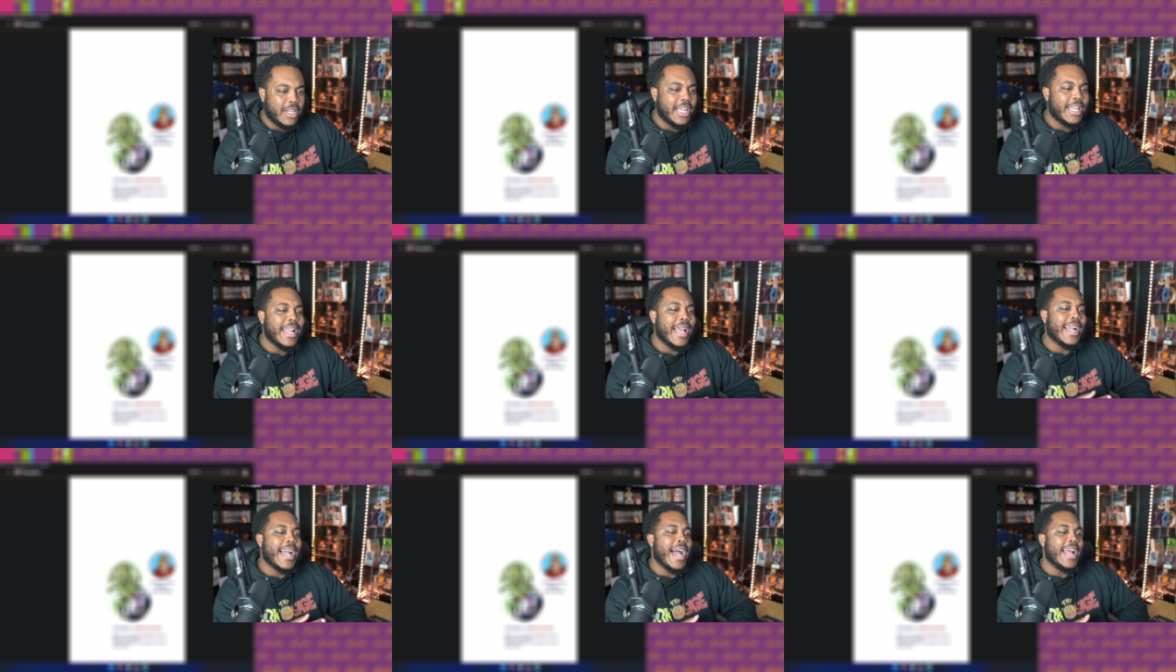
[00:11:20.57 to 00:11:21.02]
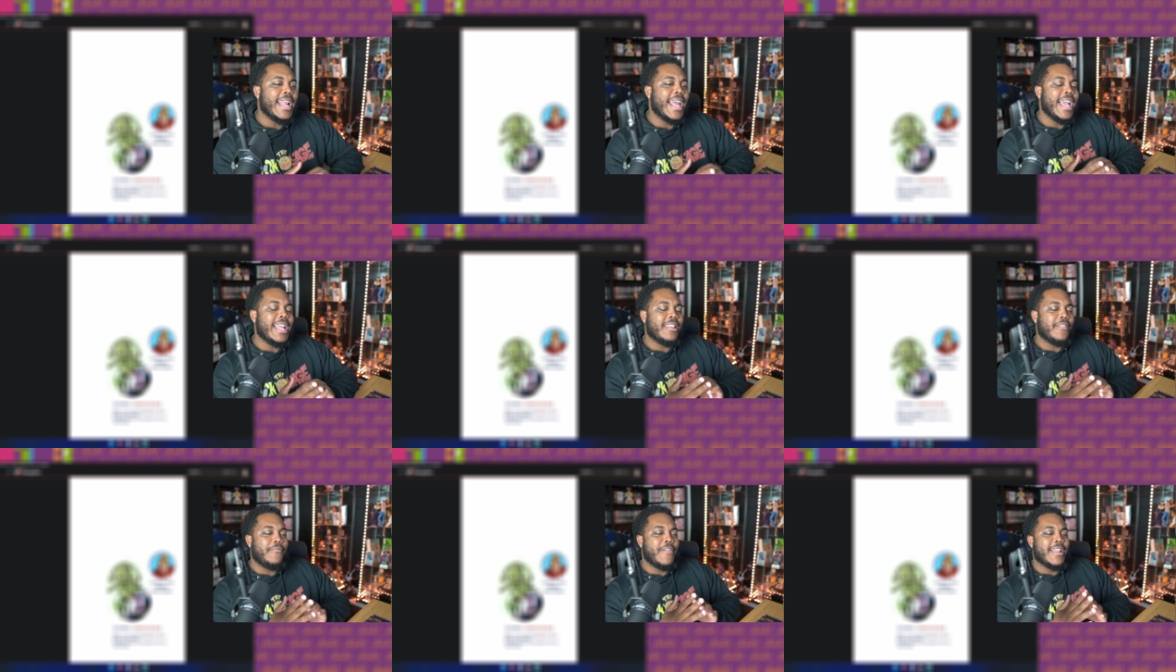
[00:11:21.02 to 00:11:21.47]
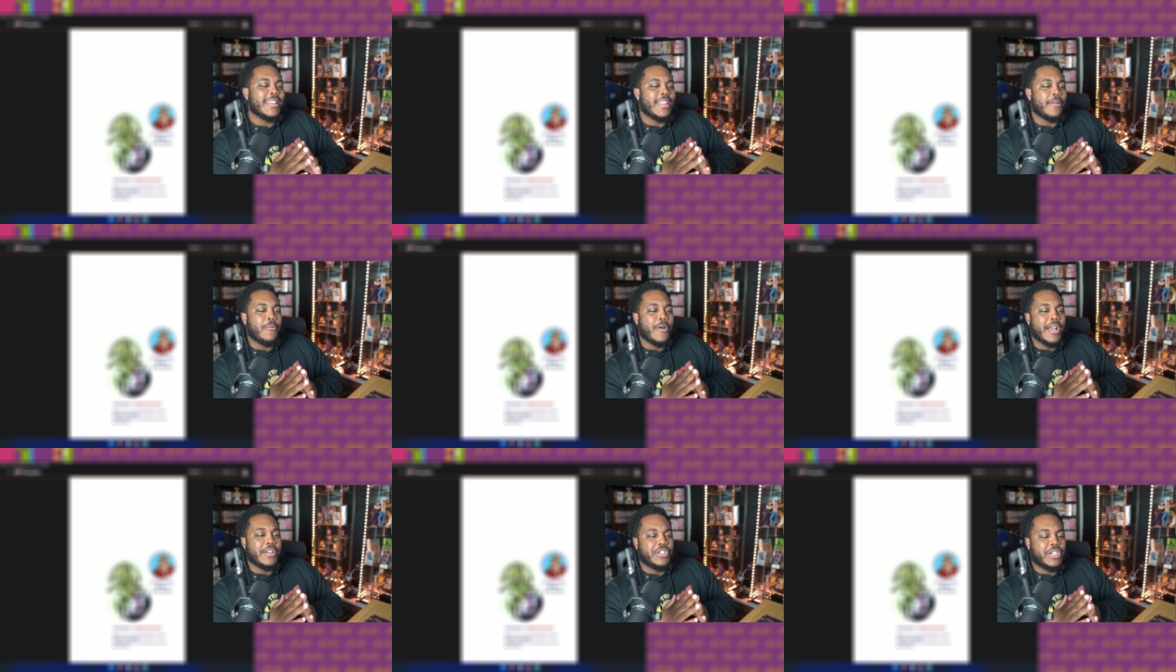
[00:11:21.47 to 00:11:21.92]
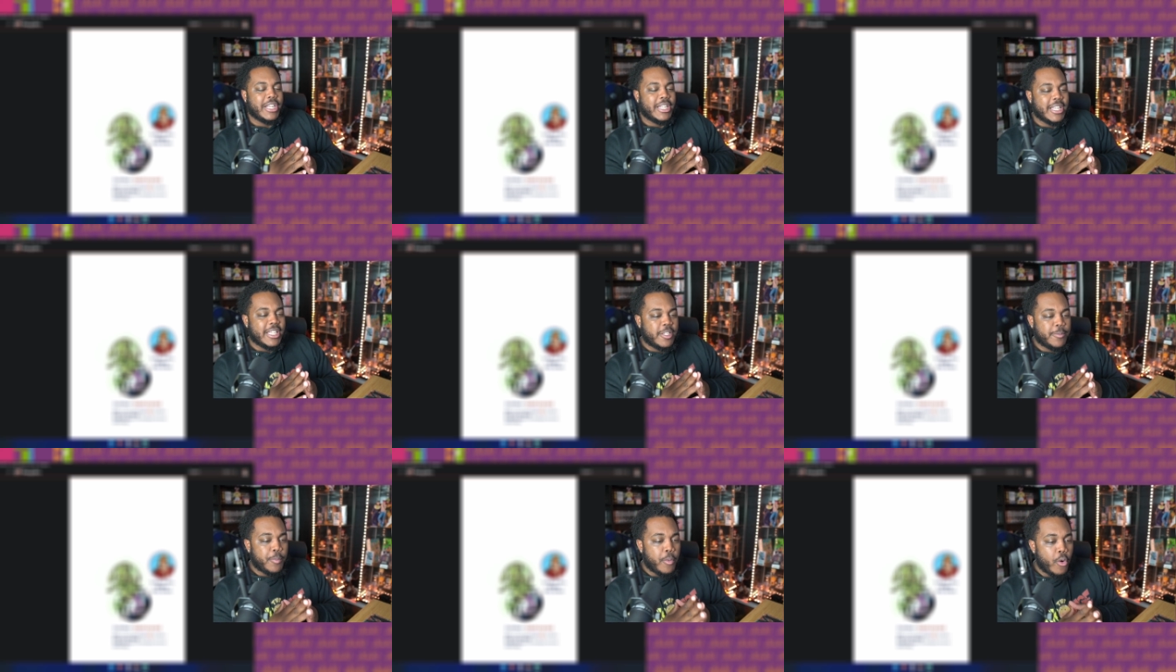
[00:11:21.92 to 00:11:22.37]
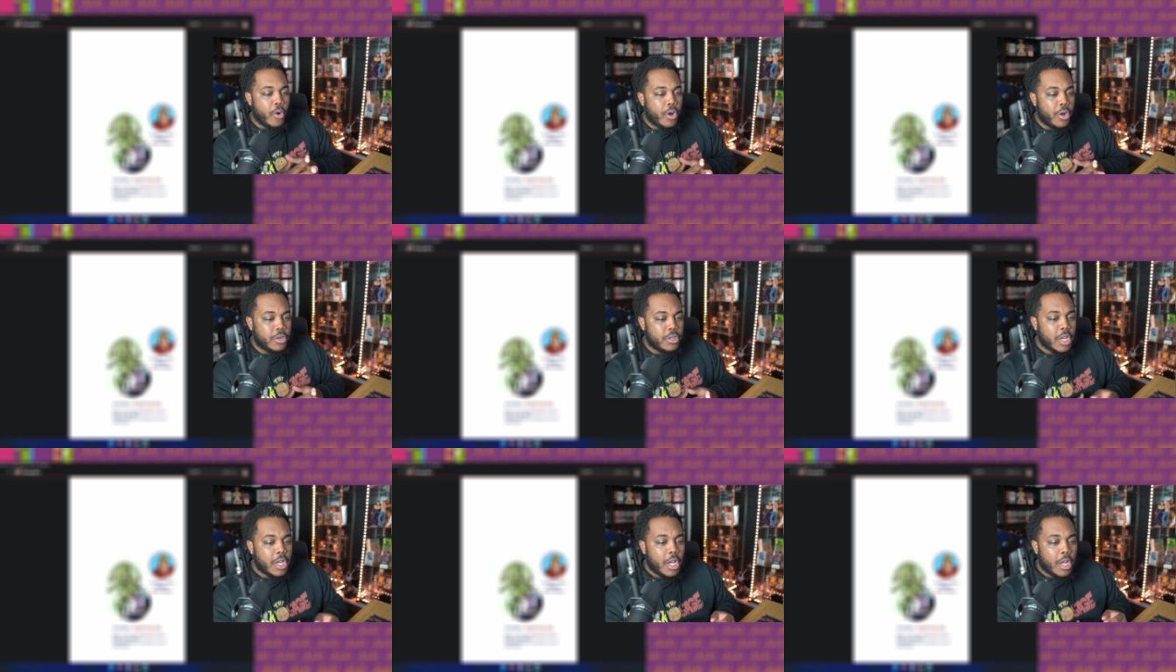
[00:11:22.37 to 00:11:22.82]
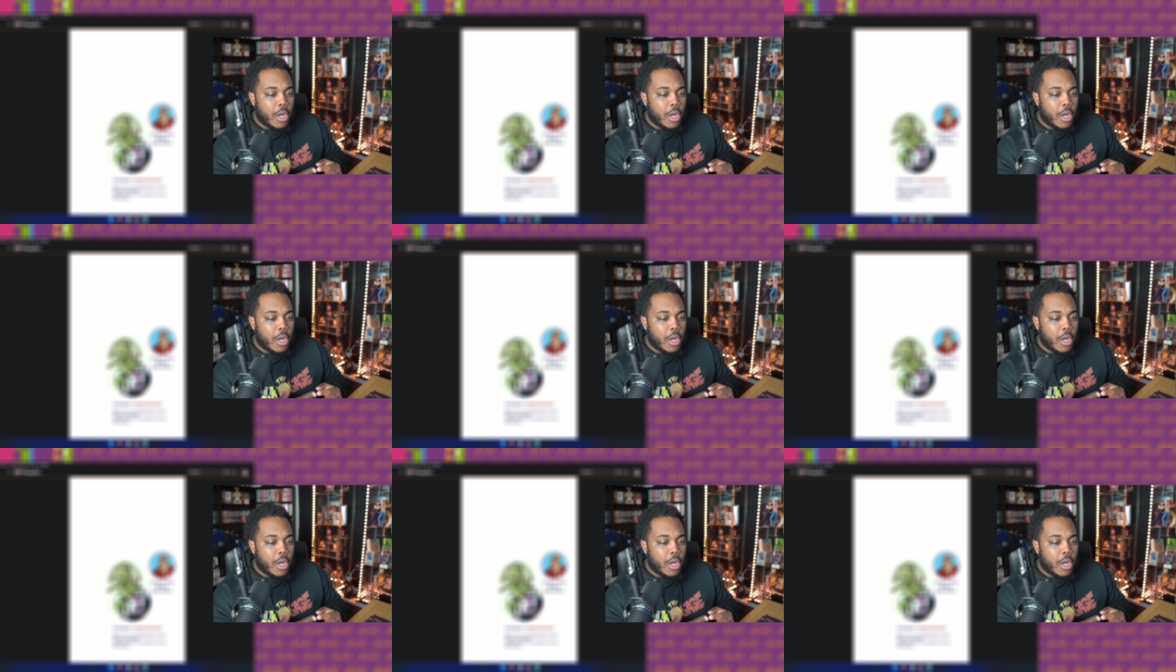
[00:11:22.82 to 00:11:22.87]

And I kind of hate the fact that we're actually getting spoiled